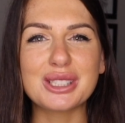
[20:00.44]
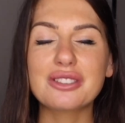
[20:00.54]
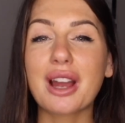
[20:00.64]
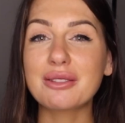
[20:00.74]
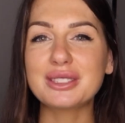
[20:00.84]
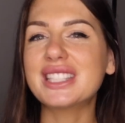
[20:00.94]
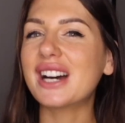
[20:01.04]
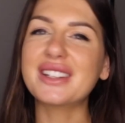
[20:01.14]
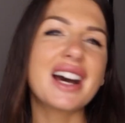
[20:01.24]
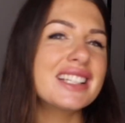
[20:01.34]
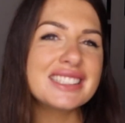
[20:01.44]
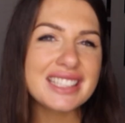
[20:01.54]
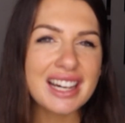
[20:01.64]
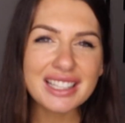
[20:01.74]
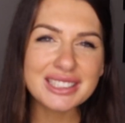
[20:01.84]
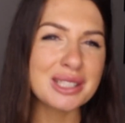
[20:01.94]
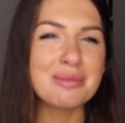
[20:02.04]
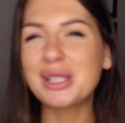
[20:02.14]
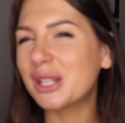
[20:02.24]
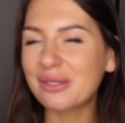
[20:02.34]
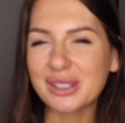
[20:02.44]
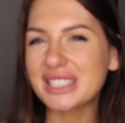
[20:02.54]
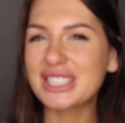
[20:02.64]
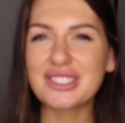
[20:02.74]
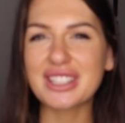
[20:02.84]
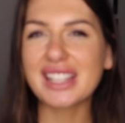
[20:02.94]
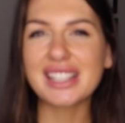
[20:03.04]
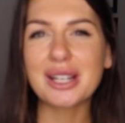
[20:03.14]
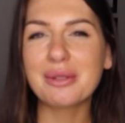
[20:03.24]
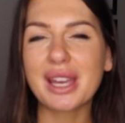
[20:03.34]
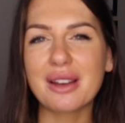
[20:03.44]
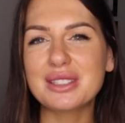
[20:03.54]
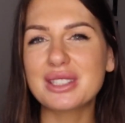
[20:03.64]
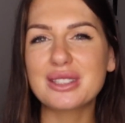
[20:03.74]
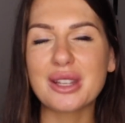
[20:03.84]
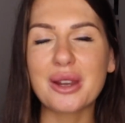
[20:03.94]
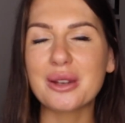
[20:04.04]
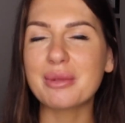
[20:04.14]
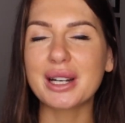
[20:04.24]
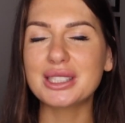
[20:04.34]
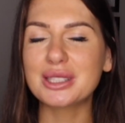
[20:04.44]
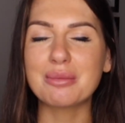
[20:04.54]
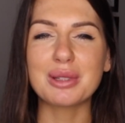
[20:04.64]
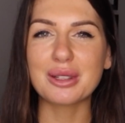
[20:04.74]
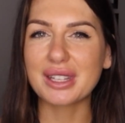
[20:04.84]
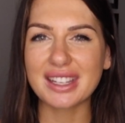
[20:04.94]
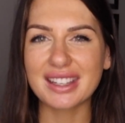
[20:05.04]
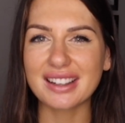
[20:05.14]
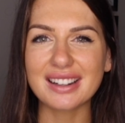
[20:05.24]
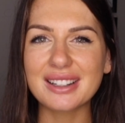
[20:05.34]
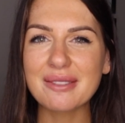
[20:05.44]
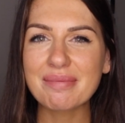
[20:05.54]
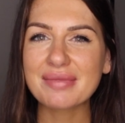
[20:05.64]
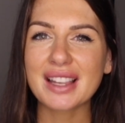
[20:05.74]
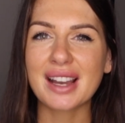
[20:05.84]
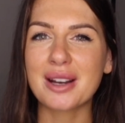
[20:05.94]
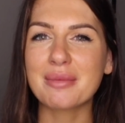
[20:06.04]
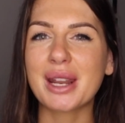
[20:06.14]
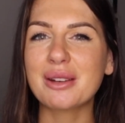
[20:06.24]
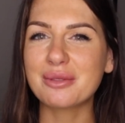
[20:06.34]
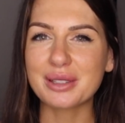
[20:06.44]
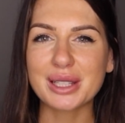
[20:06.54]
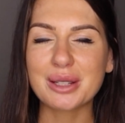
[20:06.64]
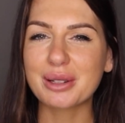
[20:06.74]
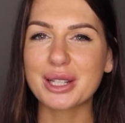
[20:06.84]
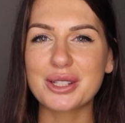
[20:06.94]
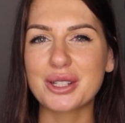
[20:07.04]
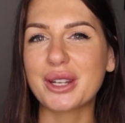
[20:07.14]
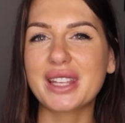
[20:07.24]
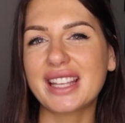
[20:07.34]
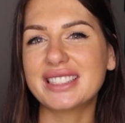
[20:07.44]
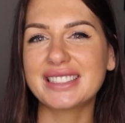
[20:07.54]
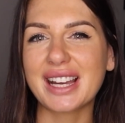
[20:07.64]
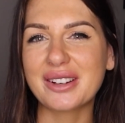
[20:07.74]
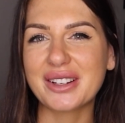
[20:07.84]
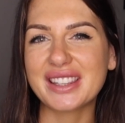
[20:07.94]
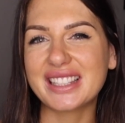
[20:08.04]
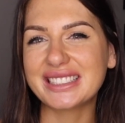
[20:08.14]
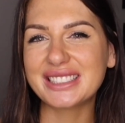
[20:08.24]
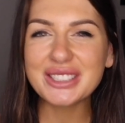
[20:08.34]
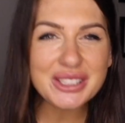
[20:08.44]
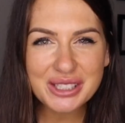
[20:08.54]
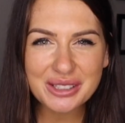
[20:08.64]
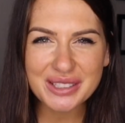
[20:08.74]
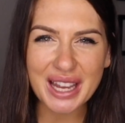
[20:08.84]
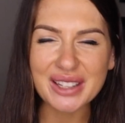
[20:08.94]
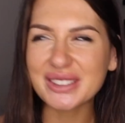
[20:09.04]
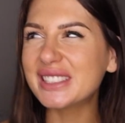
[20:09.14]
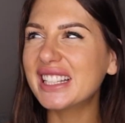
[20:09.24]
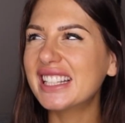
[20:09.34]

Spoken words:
to travel down under to beautiful Australia. We have so much beauty here. And I really want to showcase that on this YouTube channel.